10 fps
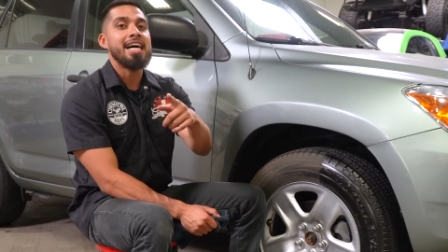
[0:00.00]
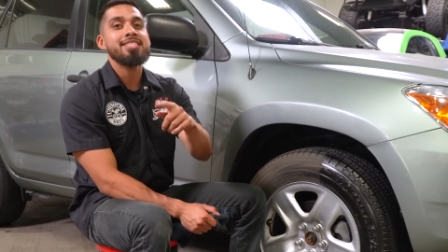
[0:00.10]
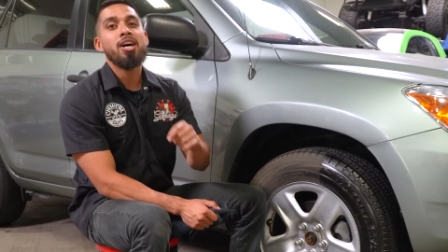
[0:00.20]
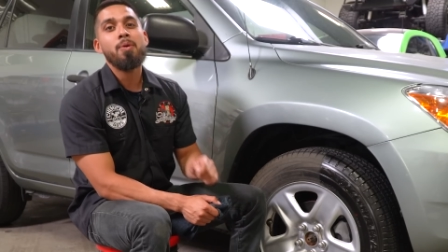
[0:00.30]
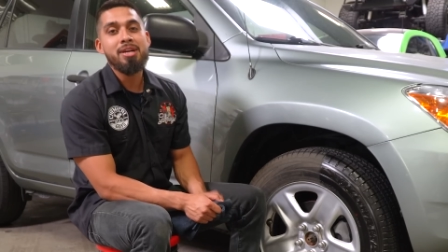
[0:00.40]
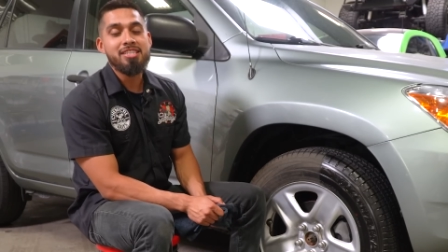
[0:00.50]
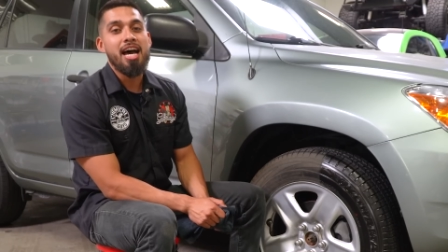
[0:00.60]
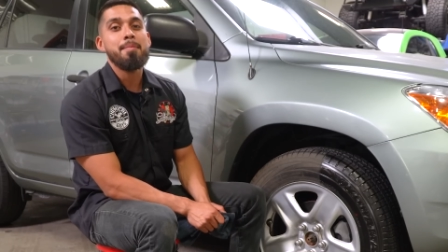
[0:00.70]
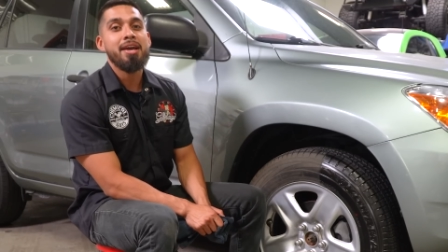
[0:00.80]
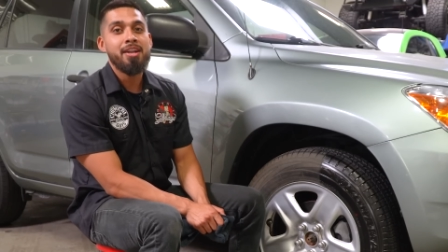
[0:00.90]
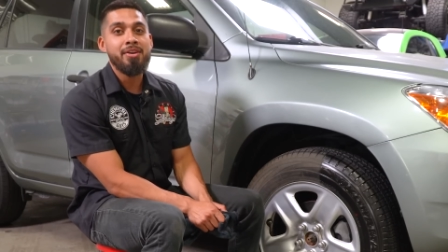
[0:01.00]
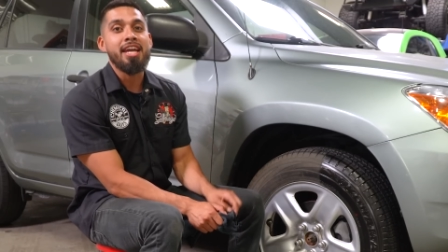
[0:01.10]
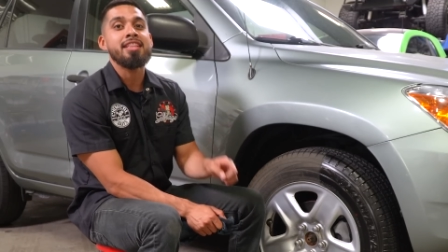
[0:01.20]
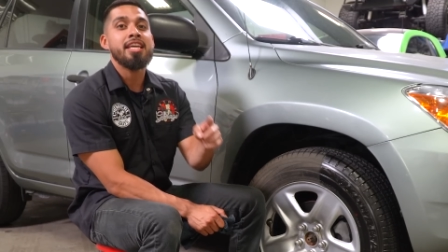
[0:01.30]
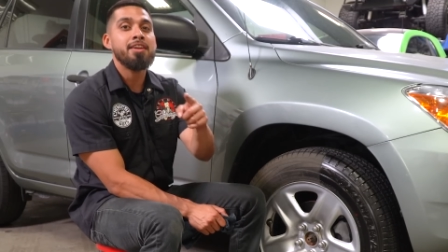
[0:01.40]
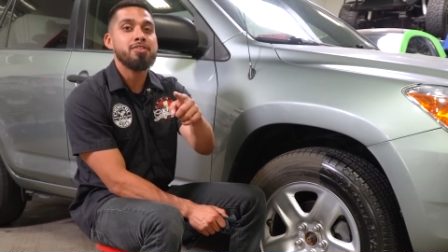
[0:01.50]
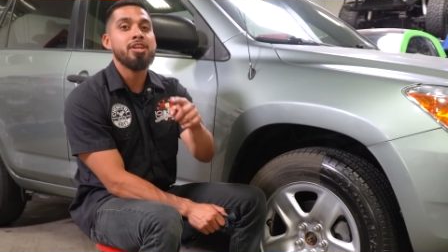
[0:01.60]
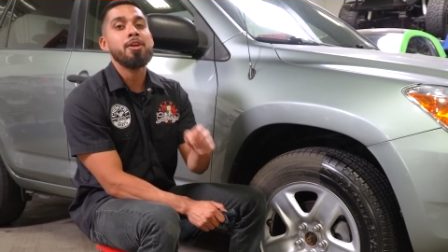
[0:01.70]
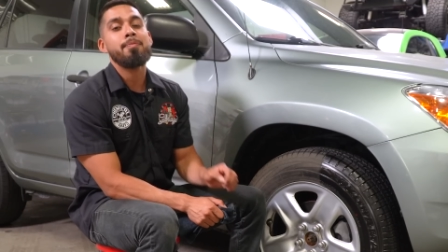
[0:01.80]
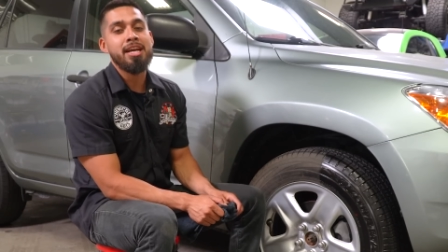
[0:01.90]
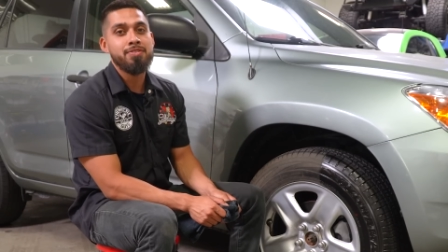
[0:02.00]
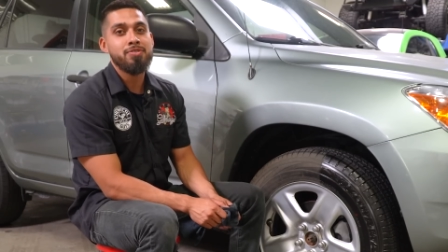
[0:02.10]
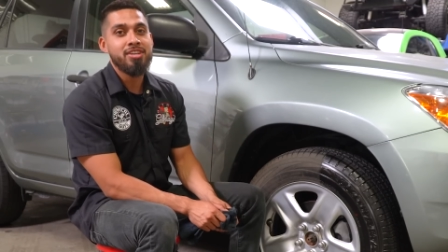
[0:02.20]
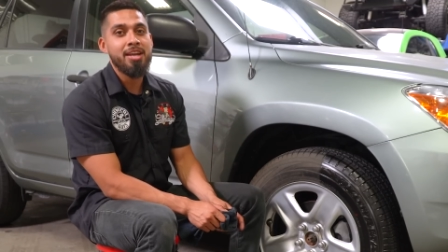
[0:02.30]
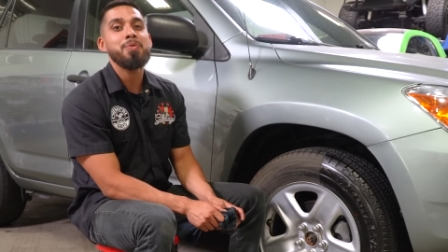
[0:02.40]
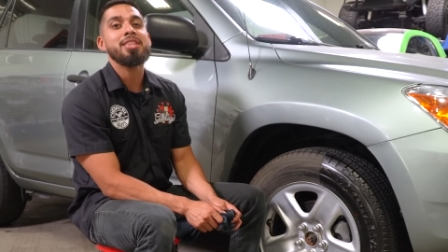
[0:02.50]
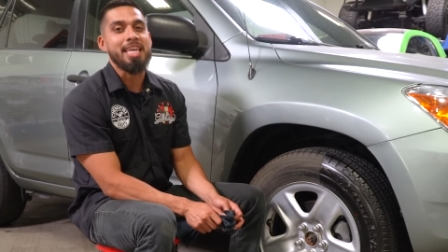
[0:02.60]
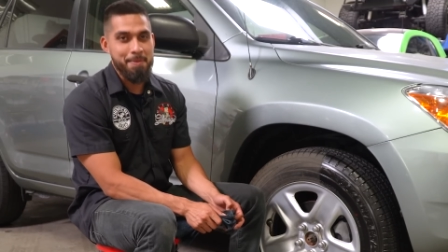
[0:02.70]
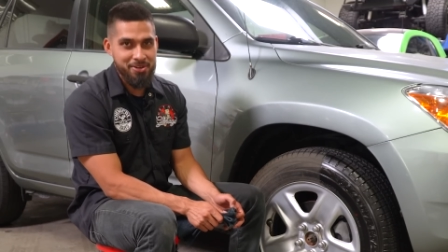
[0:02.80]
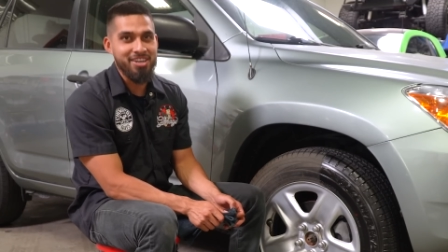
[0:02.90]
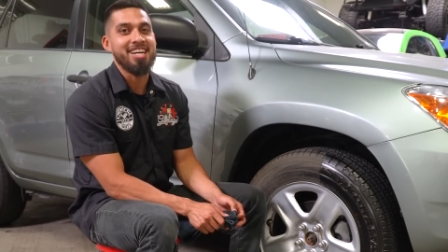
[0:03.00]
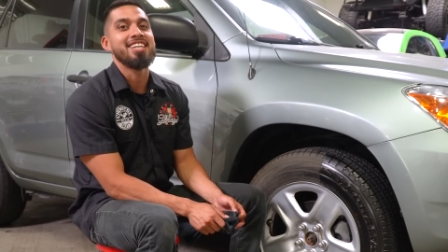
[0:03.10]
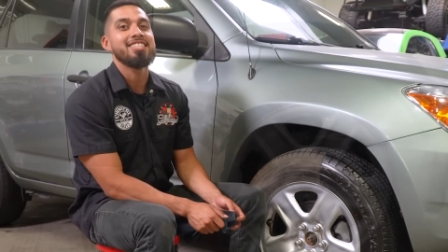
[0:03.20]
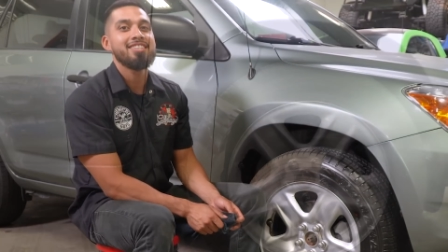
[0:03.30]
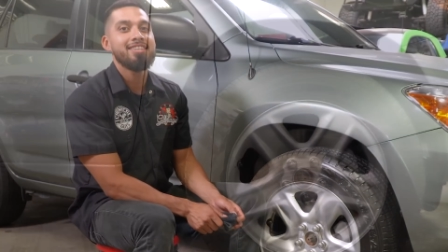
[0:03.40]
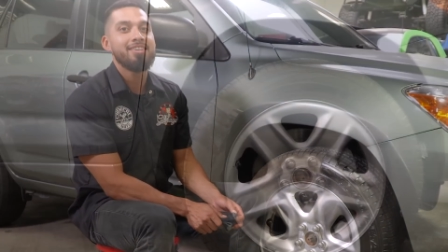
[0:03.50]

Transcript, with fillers: As always, I'm Henry, and thank you for sharing your passion for shine with Chemical Guys.